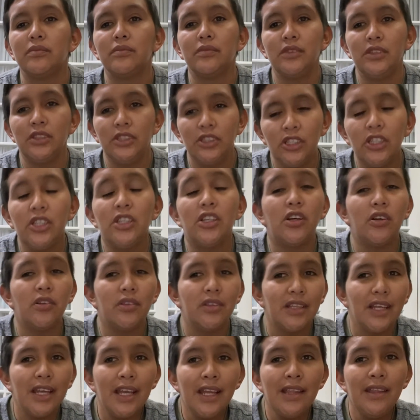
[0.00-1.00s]
you know,
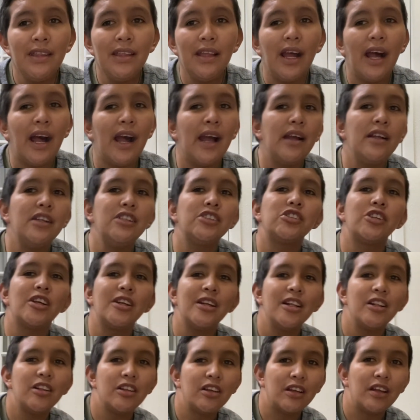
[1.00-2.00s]
then I
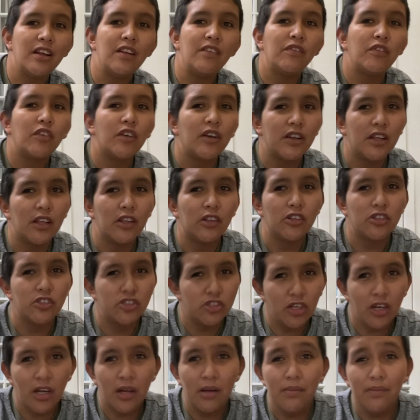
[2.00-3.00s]
started looking for another
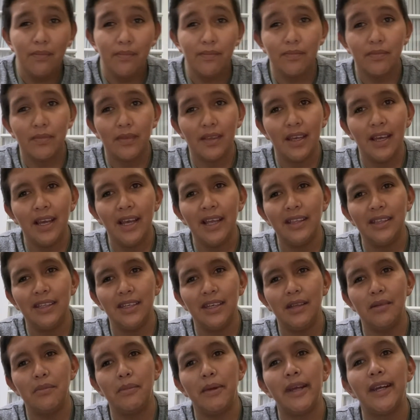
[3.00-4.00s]
job, and
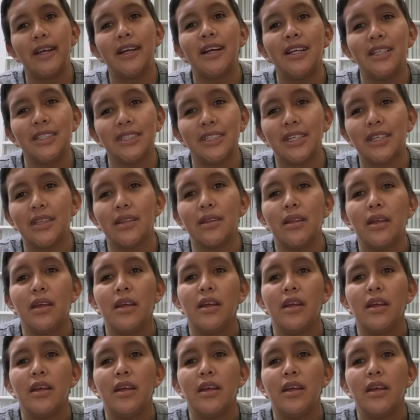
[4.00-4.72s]
then my cousin,